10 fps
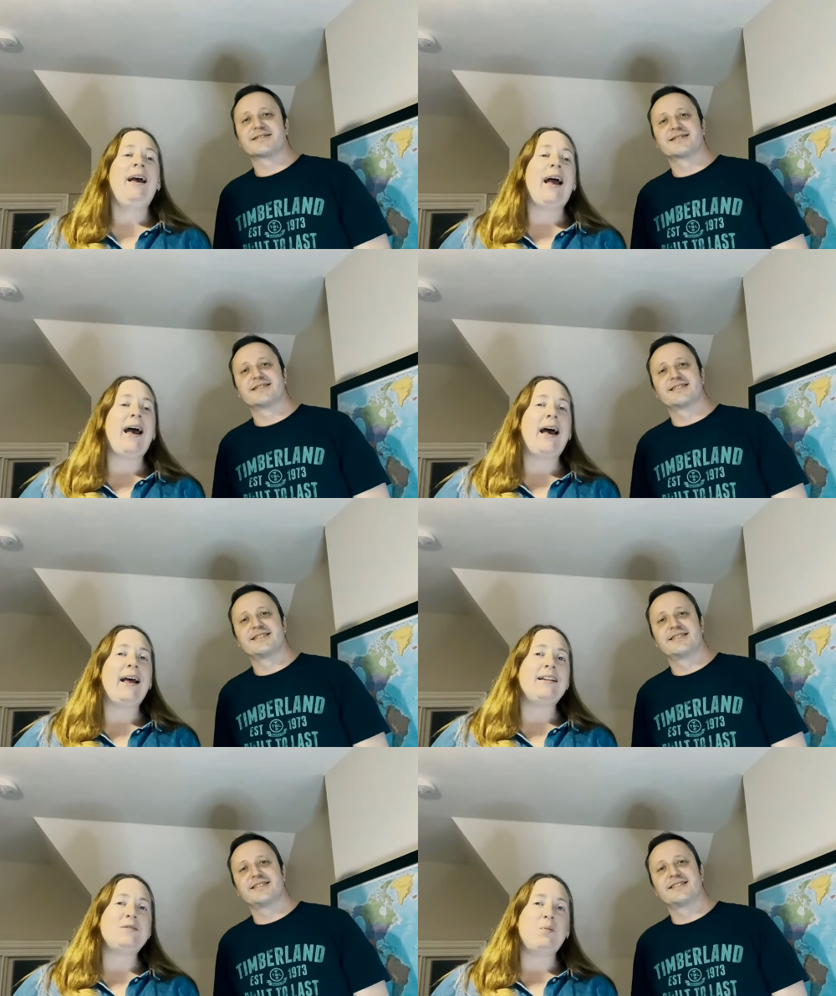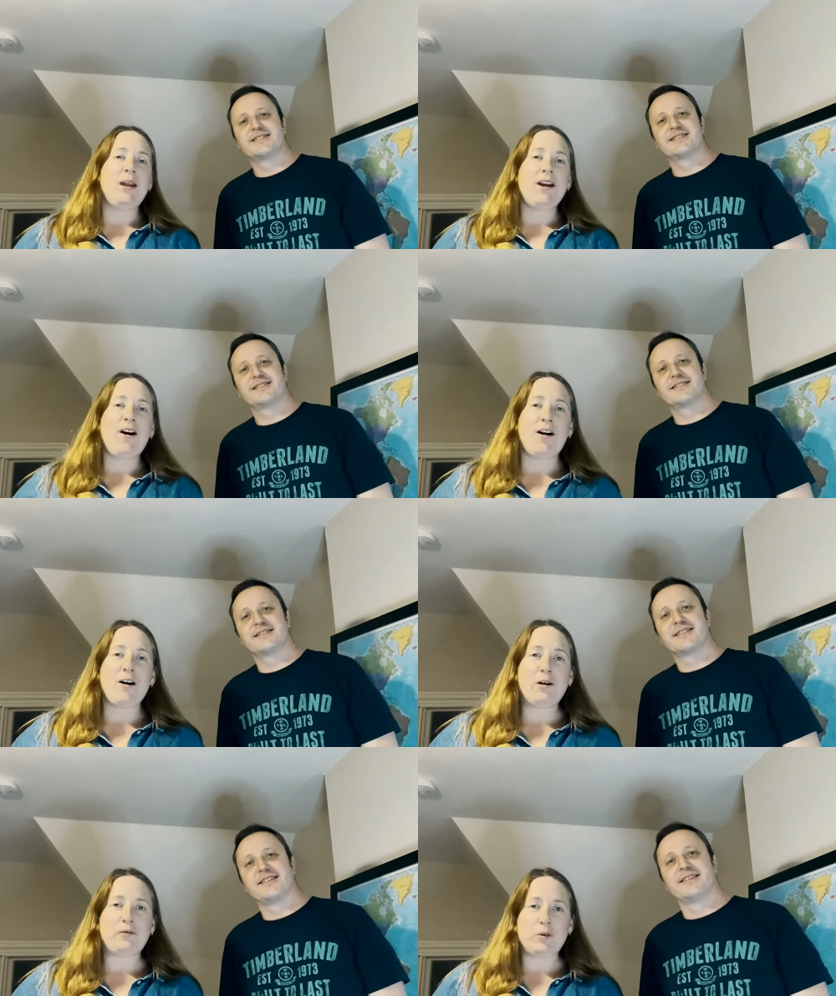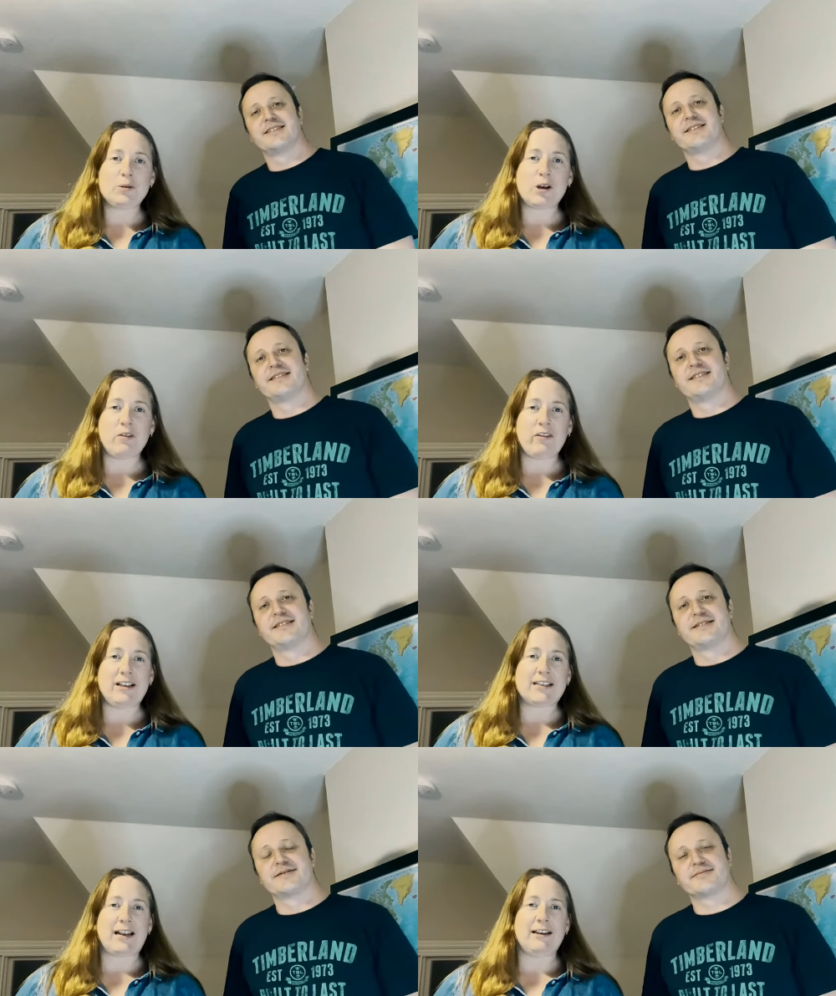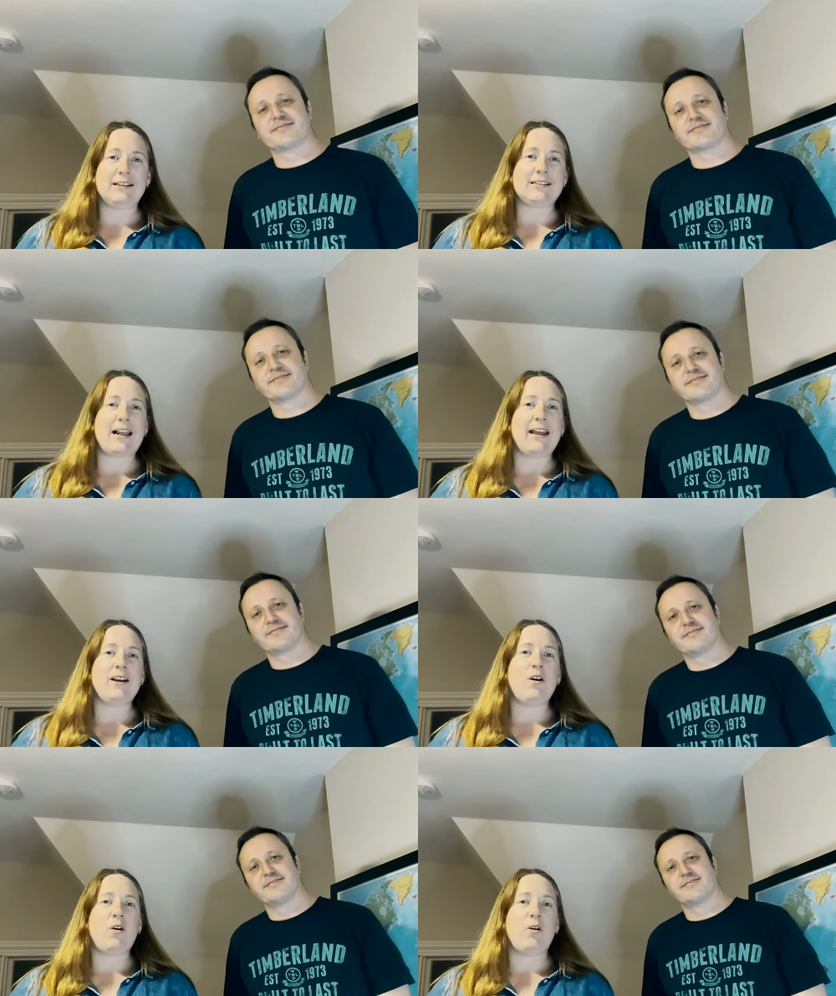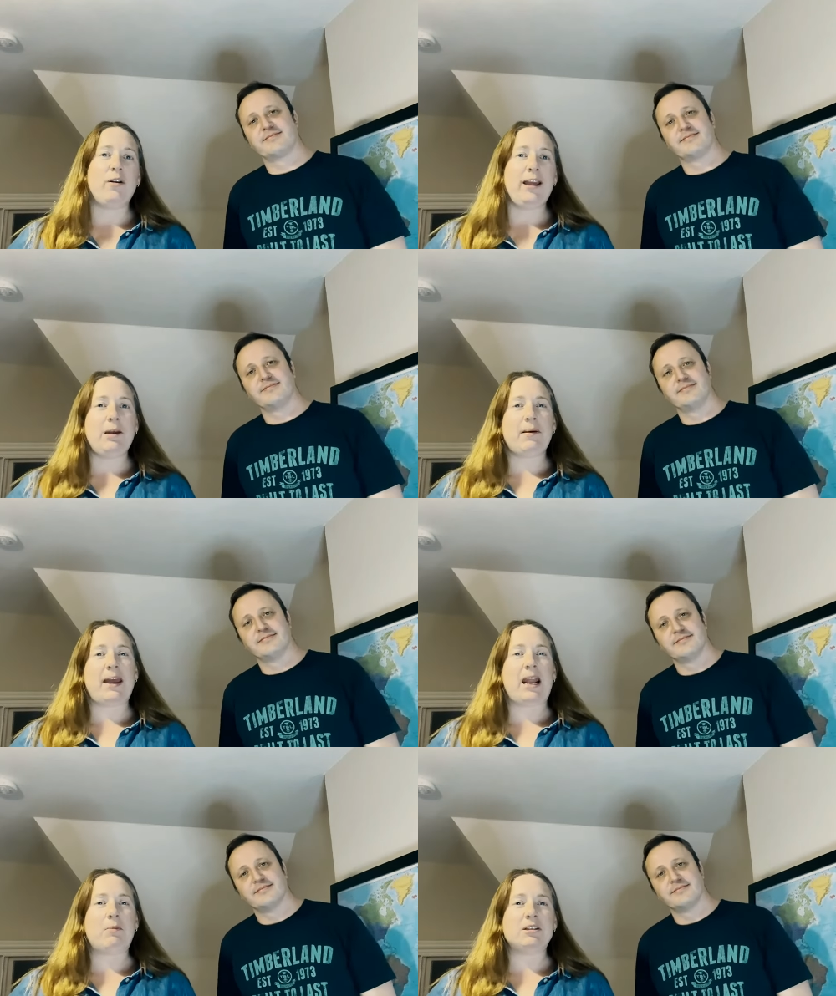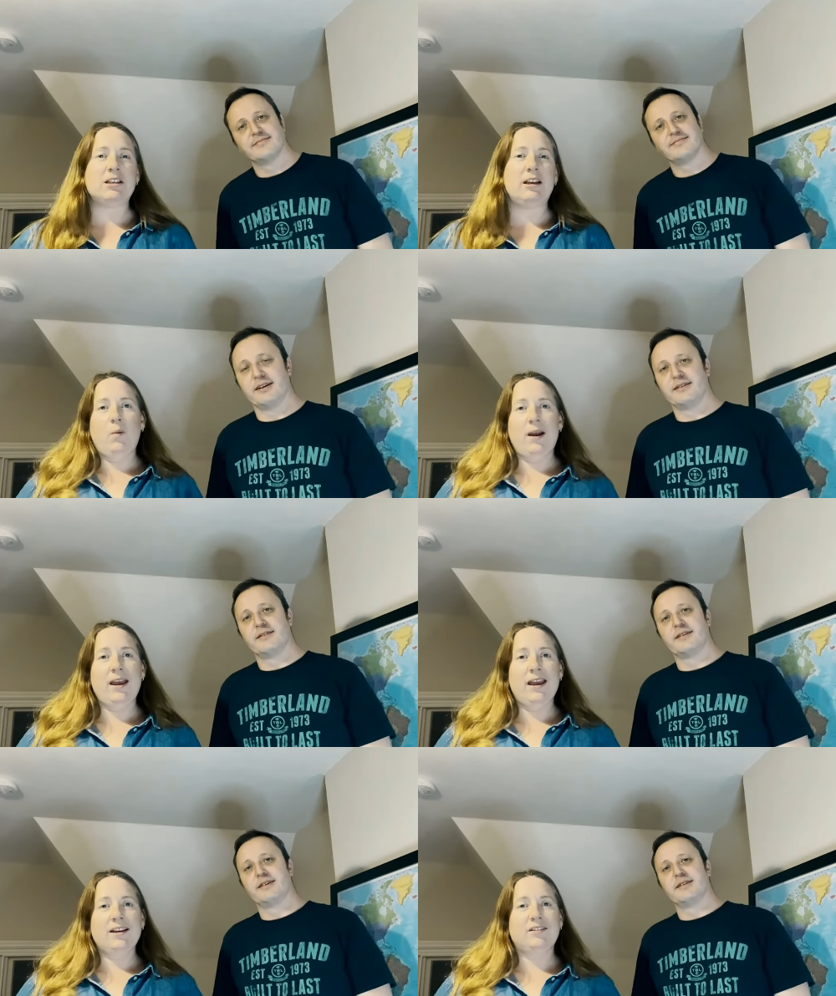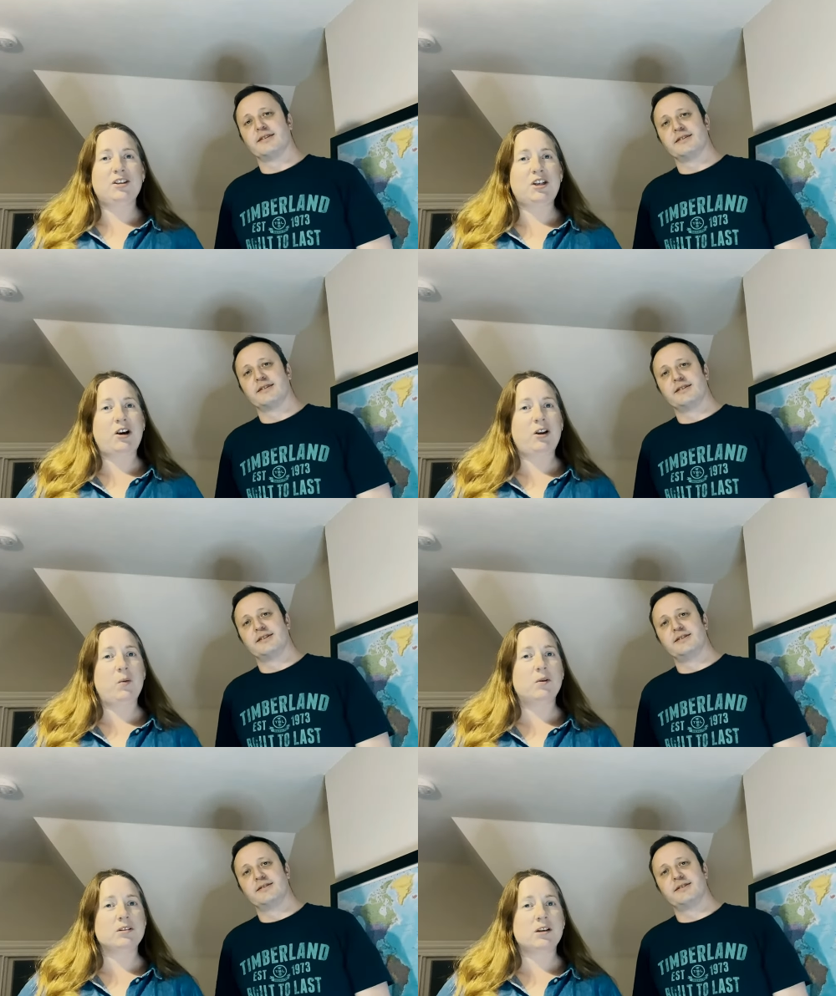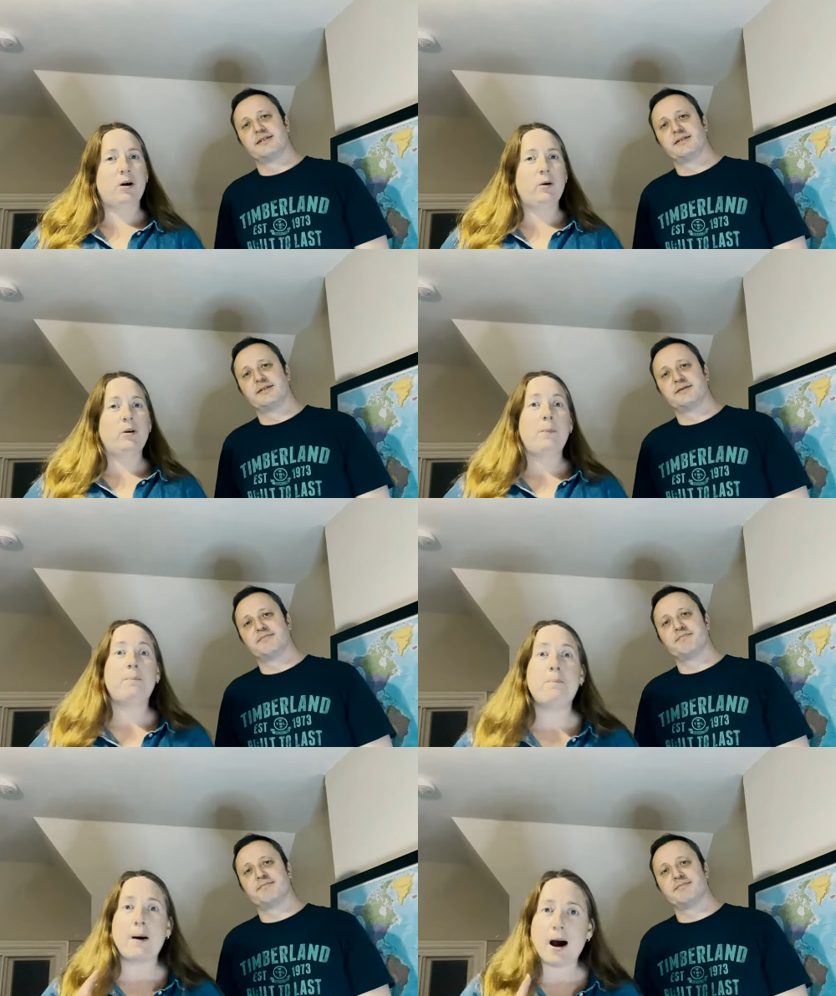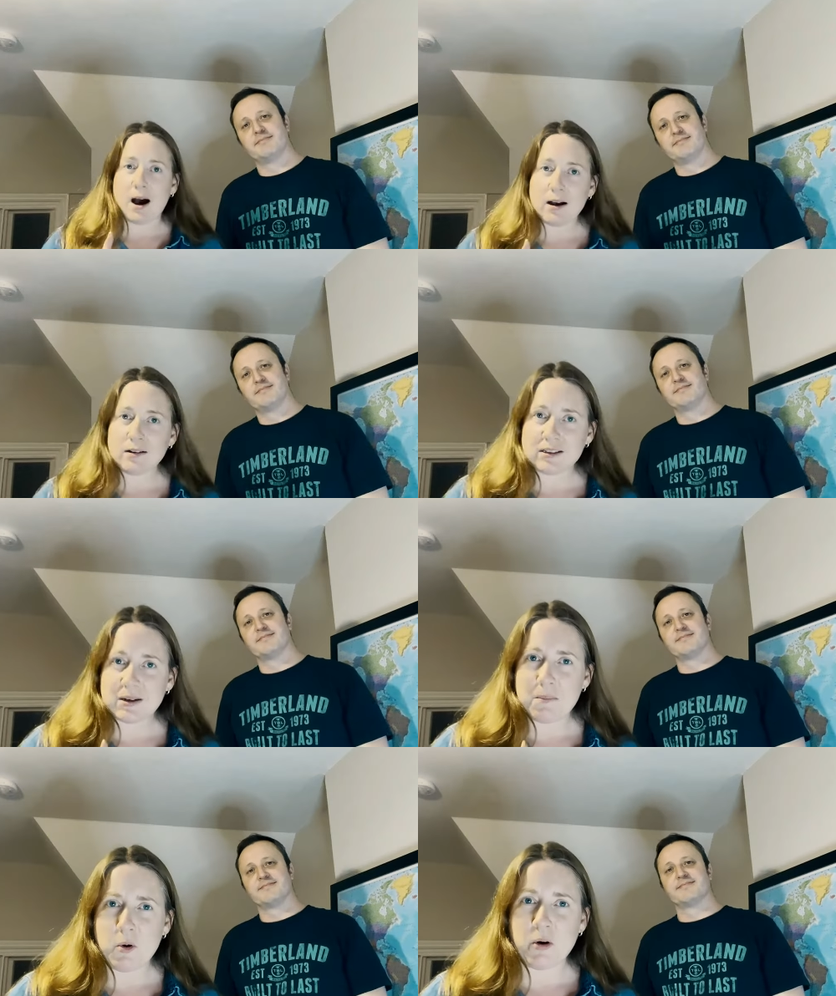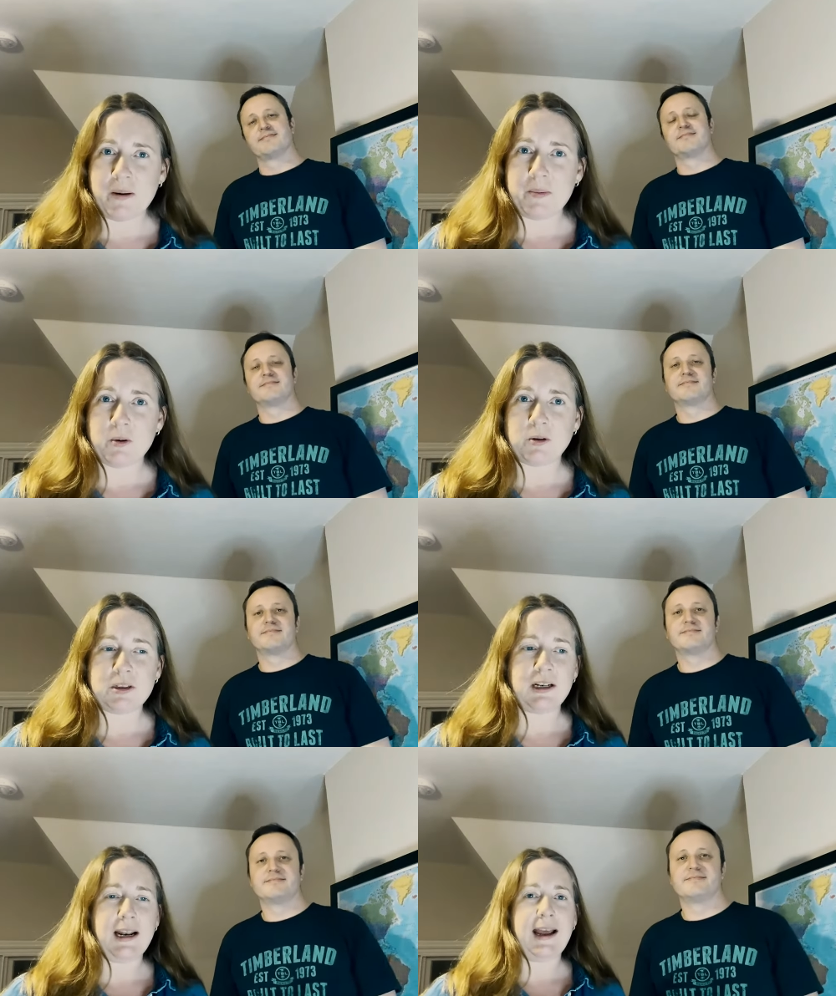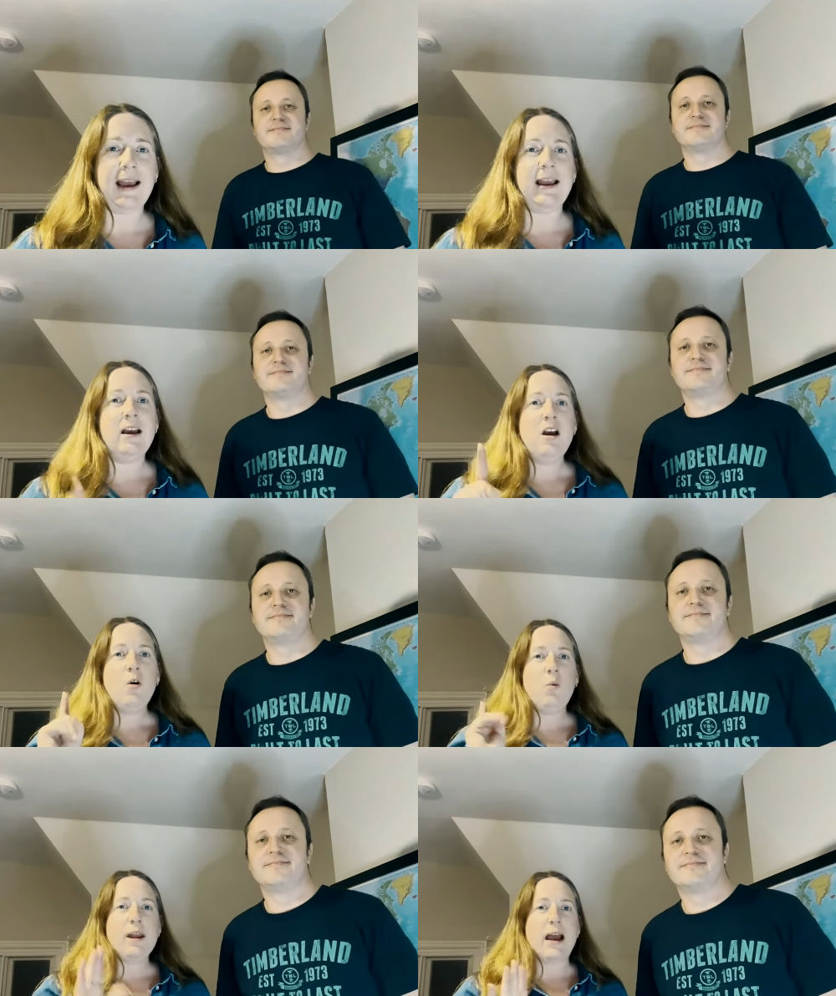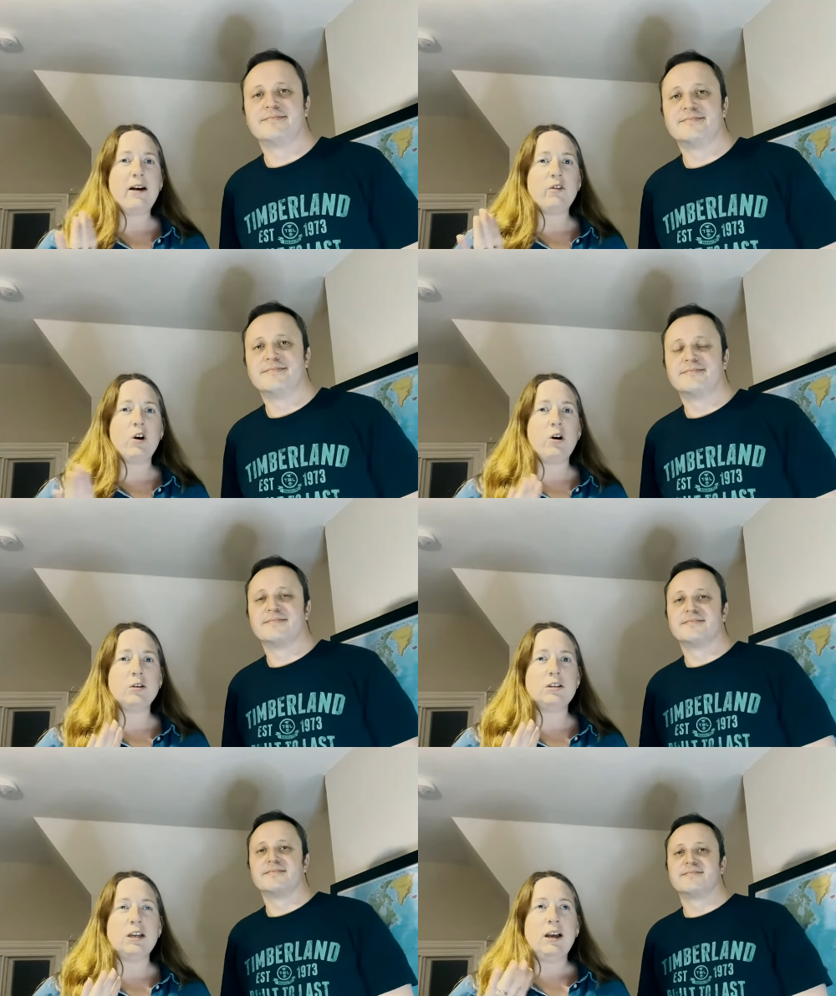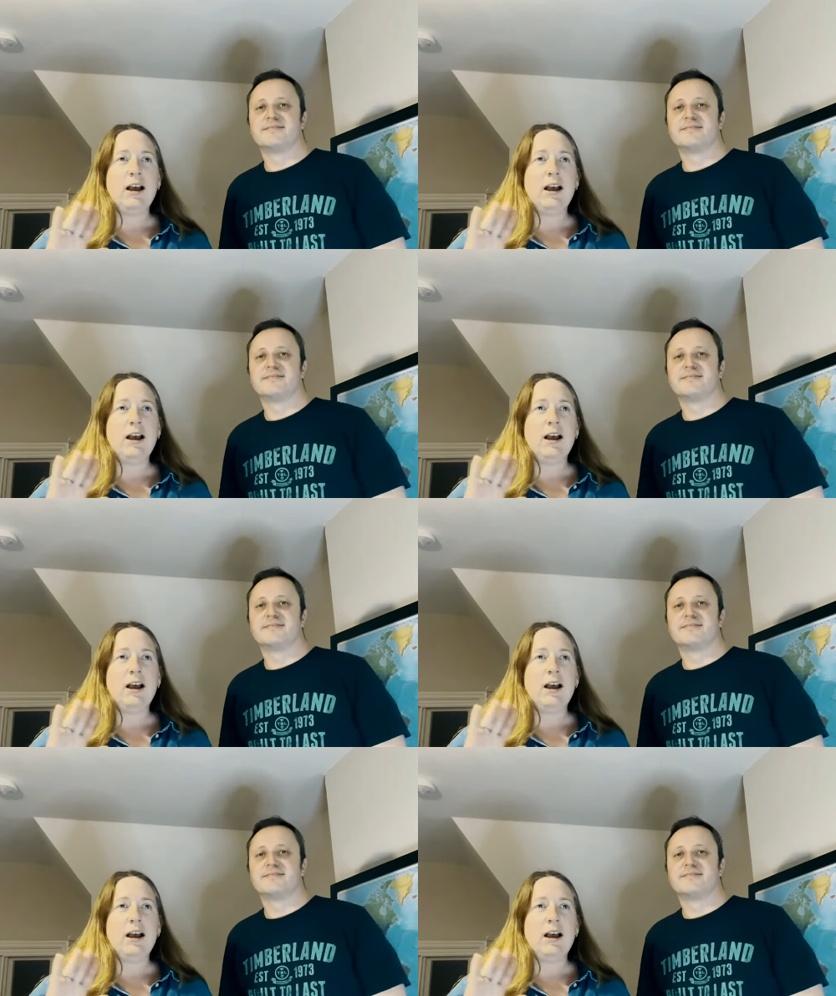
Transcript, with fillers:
Speaker 1: And we are full-time resellers selling on eBay and Amazon. We're here to show you what's sold. But more importantly, we have got